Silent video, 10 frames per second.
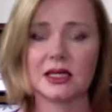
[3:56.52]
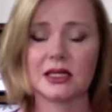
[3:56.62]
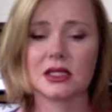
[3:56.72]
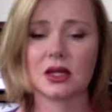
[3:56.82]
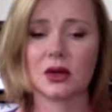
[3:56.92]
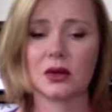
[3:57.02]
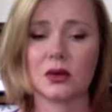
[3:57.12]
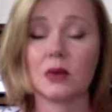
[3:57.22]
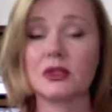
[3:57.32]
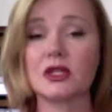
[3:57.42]
So
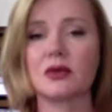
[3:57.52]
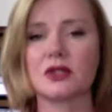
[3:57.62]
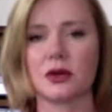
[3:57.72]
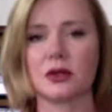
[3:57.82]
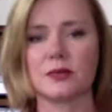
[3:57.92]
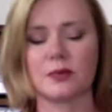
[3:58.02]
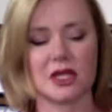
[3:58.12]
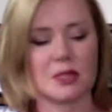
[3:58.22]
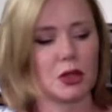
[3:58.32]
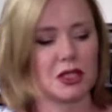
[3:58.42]
what was the result?
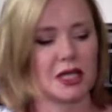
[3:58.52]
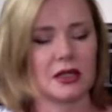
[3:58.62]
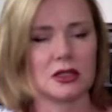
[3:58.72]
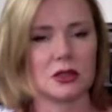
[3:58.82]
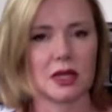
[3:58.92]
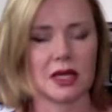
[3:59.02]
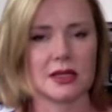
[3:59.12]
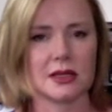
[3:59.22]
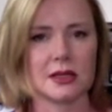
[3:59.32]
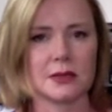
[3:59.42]
Let's put it down into an
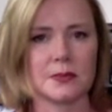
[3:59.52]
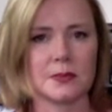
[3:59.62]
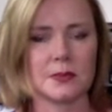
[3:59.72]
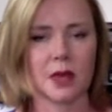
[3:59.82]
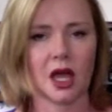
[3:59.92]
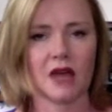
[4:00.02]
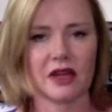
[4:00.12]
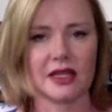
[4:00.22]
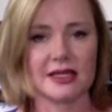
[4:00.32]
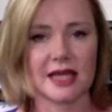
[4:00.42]
essence. I
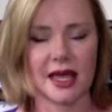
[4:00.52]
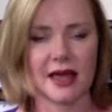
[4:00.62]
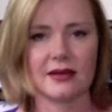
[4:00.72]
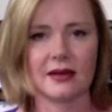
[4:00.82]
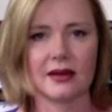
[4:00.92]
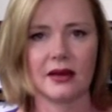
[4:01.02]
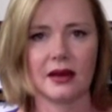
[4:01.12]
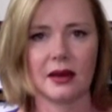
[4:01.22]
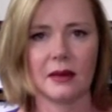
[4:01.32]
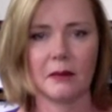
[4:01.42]
felt sad,
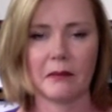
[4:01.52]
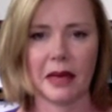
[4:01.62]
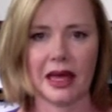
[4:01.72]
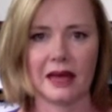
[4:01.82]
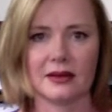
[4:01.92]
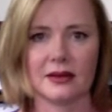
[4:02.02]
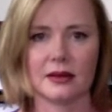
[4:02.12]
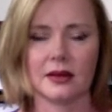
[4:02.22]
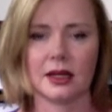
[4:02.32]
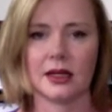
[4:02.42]
mad,
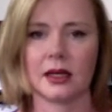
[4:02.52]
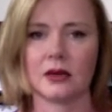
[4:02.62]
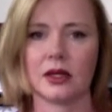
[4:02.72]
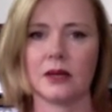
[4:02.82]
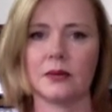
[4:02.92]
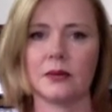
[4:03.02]
and angry.